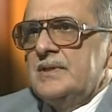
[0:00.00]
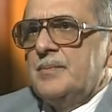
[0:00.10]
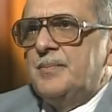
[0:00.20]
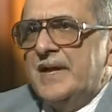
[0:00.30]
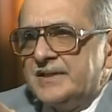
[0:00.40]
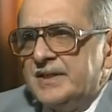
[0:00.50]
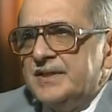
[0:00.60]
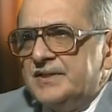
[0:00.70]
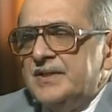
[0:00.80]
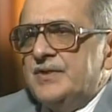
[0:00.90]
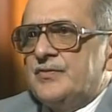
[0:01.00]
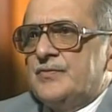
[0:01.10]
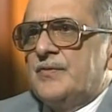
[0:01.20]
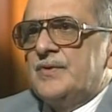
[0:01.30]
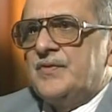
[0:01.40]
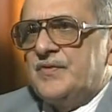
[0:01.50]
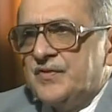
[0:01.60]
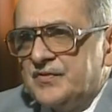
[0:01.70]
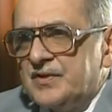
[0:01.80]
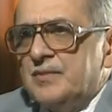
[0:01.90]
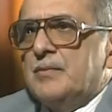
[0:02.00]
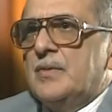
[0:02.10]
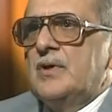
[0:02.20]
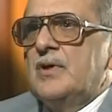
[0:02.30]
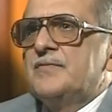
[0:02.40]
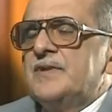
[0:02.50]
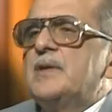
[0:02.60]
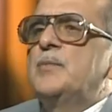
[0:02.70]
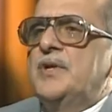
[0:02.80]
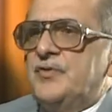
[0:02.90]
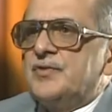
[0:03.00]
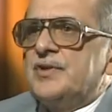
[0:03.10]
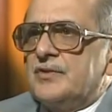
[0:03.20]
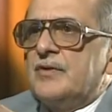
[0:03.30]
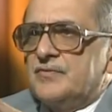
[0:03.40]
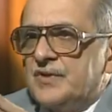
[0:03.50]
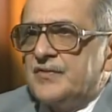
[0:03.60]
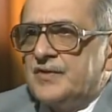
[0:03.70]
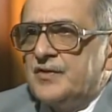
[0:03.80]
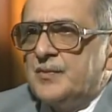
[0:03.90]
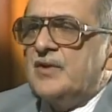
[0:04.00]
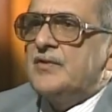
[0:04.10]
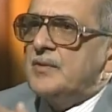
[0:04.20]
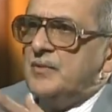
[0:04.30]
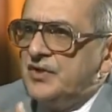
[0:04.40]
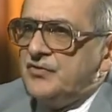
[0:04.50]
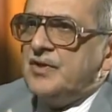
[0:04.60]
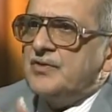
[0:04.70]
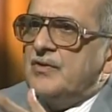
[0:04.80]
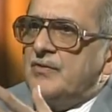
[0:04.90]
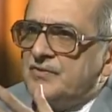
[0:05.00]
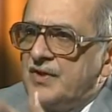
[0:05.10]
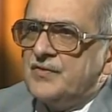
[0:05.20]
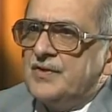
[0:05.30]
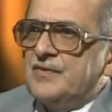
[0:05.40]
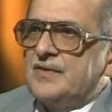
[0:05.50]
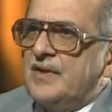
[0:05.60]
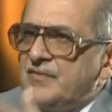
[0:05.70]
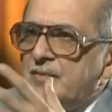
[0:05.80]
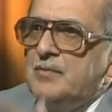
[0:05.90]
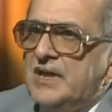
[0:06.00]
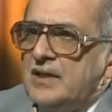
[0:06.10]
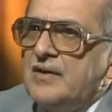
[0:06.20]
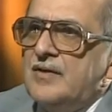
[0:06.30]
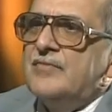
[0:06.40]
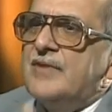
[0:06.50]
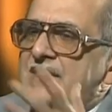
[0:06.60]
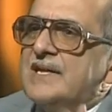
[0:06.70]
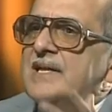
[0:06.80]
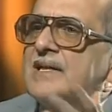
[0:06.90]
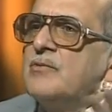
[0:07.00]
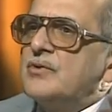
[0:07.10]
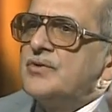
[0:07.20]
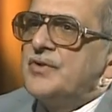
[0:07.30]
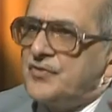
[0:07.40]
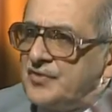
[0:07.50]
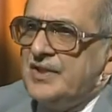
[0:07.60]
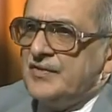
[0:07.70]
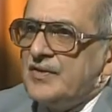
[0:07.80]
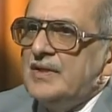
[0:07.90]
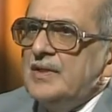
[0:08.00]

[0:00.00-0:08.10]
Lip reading: the better it is for the system of the administration of justice, because administration of justice doesn't mean fighting it out on the streets,